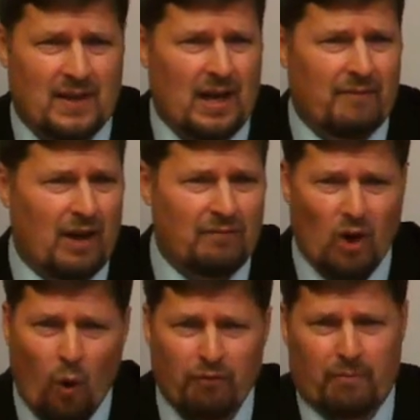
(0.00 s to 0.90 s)
I've, I've
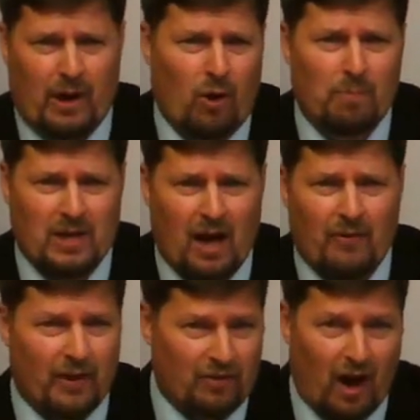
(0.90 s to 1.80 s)
known from my hometown
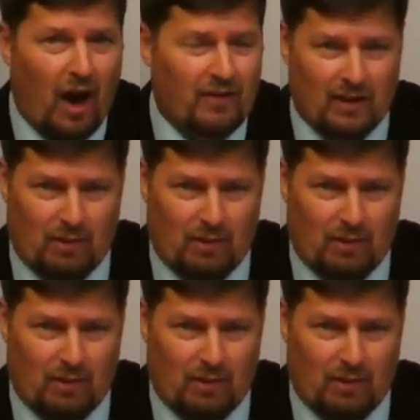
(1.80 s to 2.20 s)
that thought that